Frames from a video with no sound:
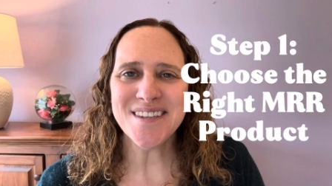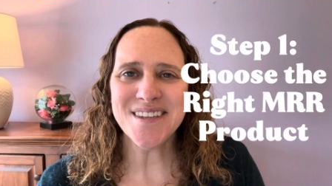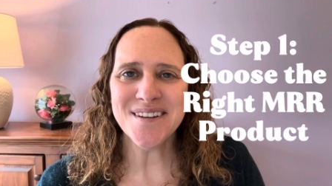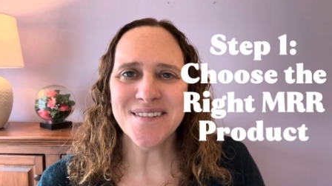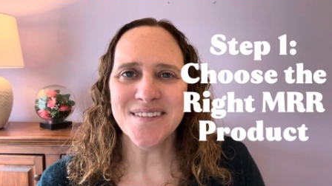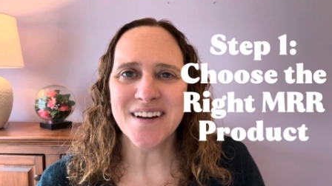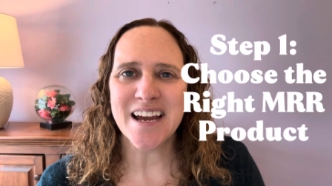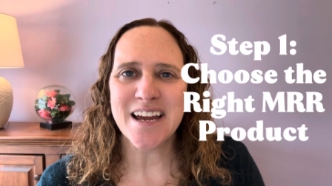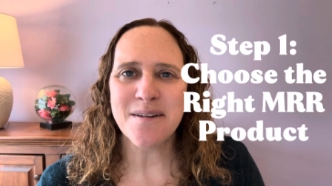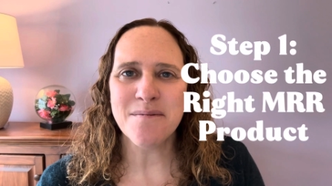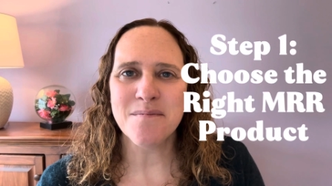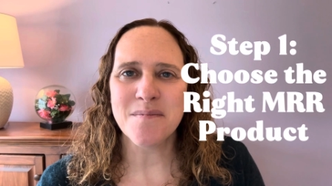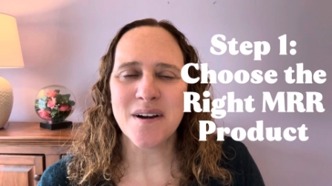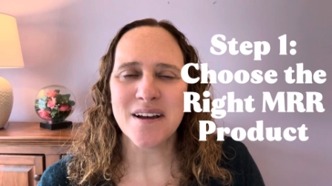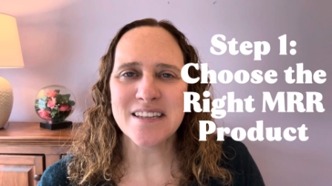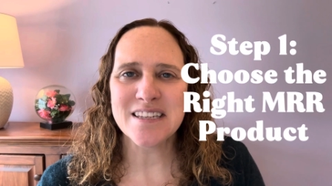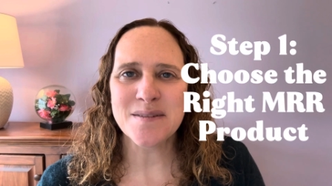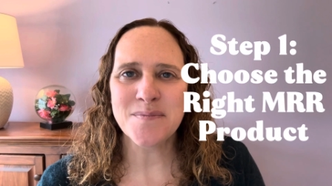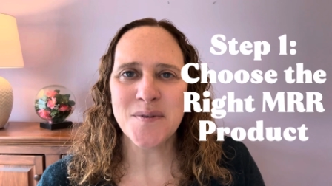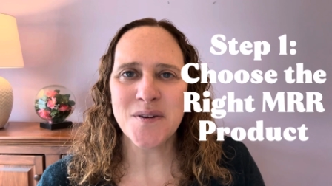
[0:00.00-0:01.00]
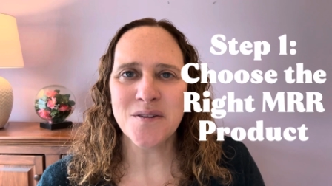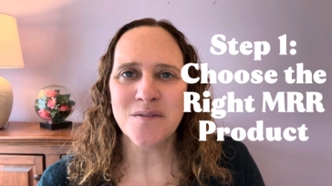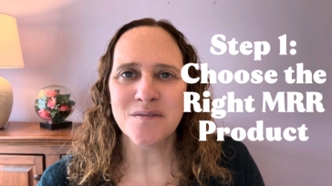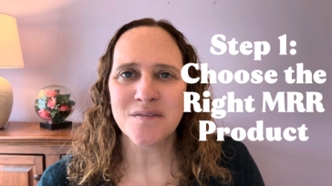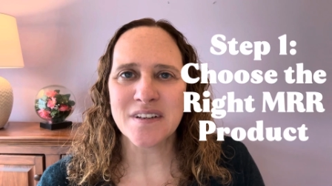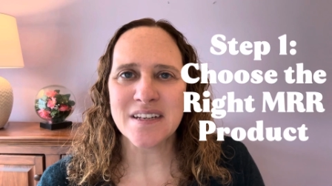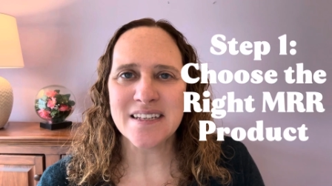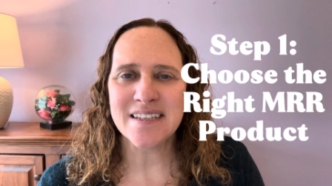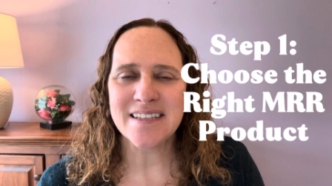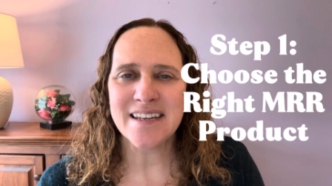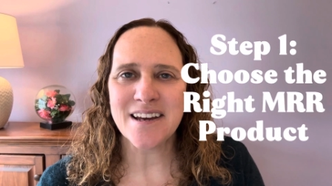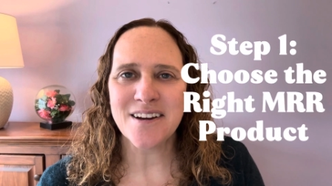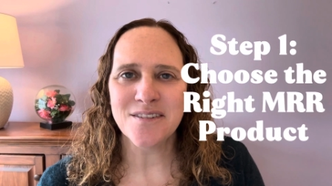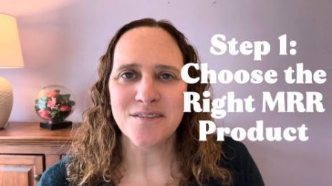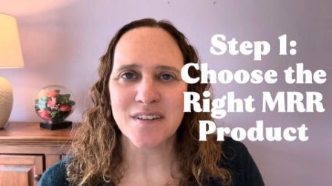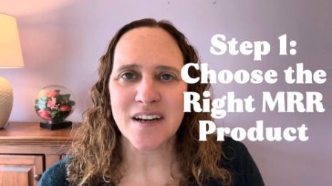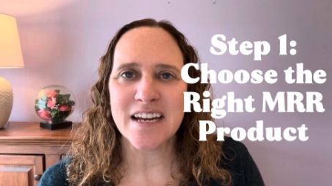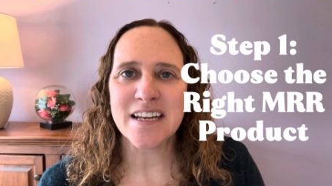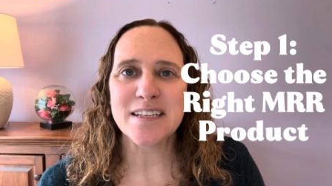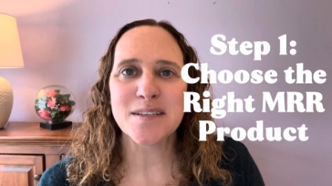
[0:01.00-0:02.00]
the right multiple
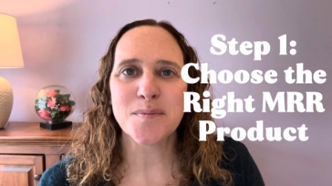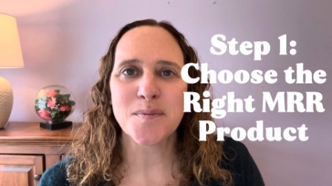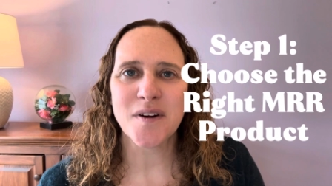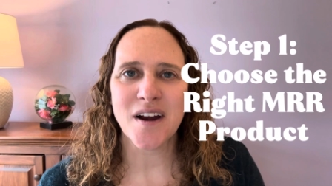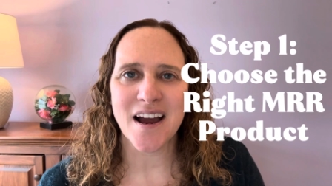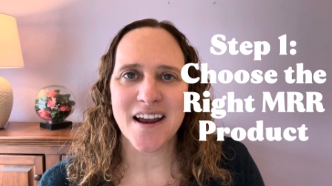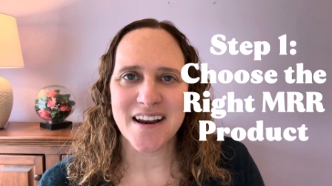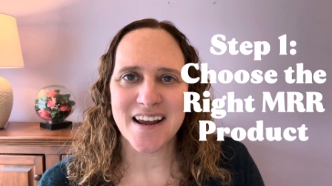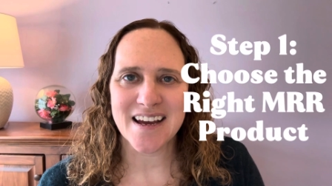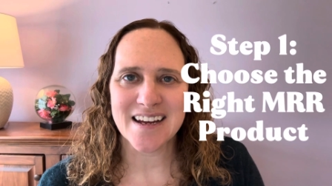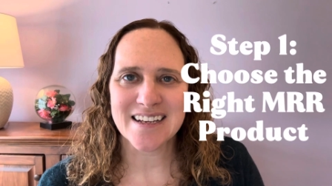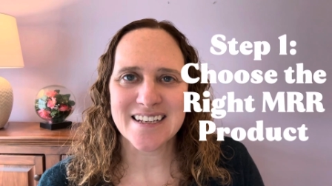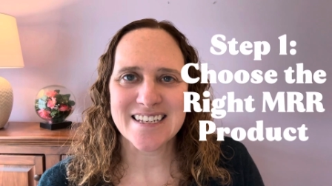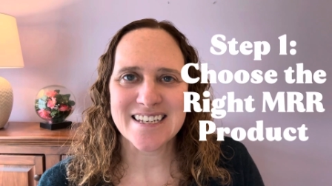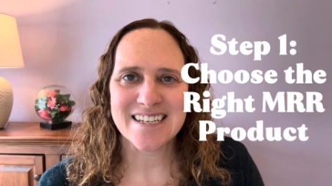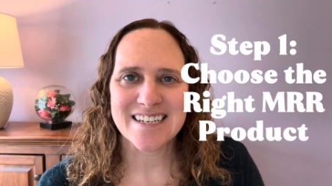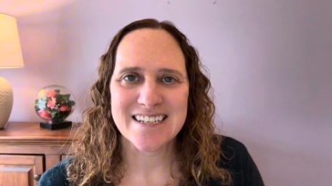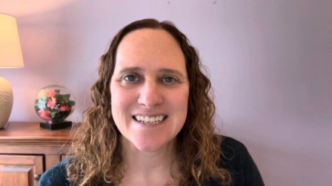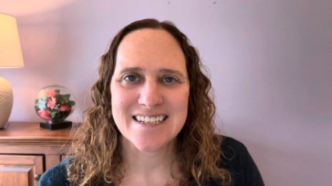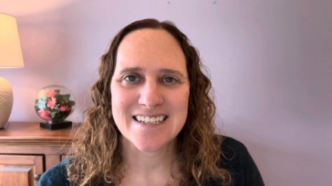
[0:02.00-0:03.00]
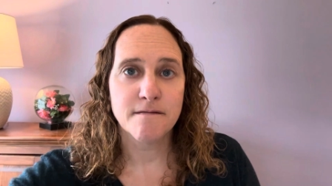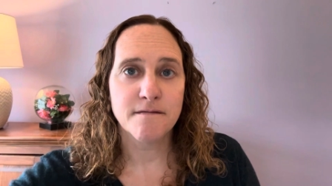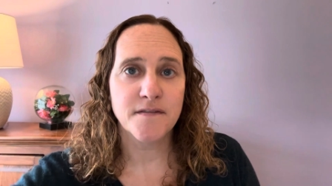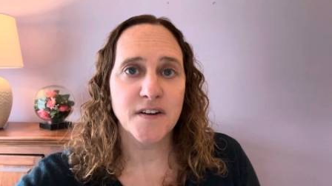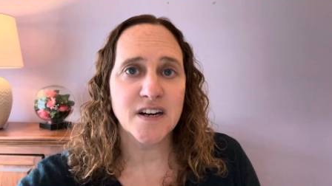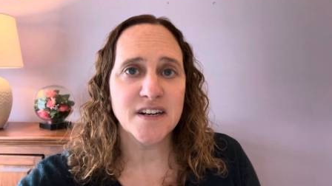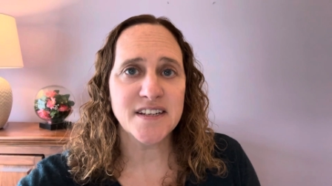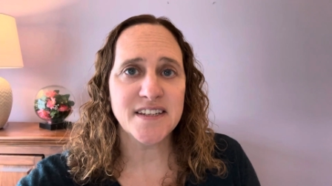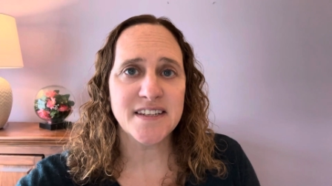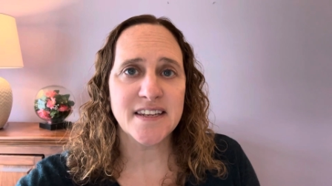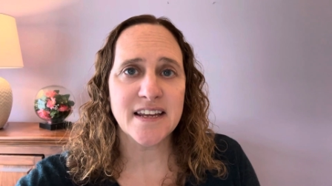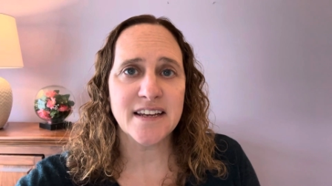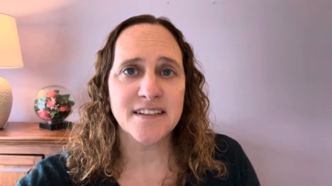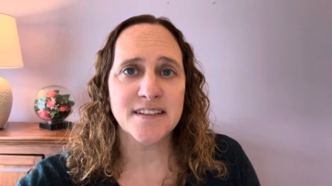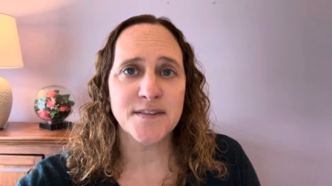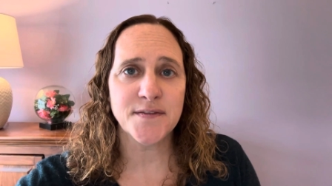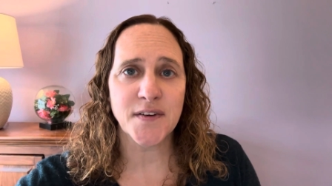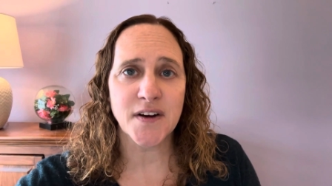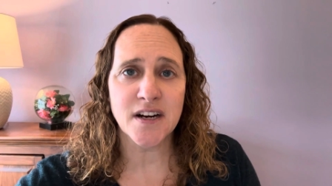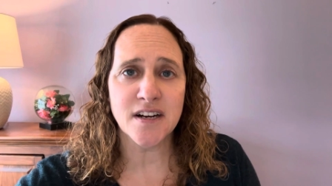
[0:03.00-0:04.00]
resale rights product. First
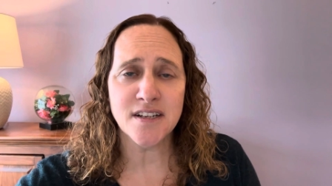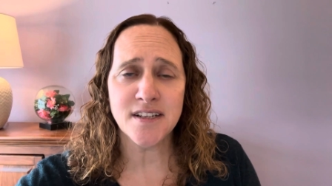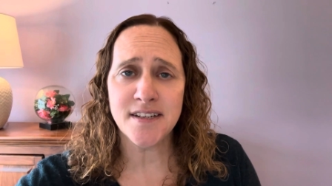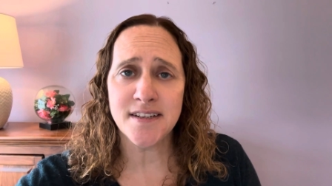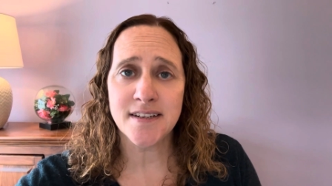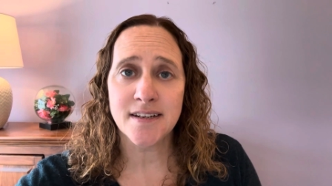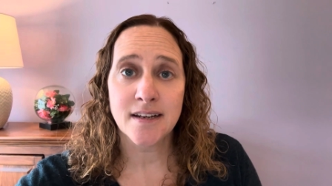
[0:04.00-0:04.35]
things first,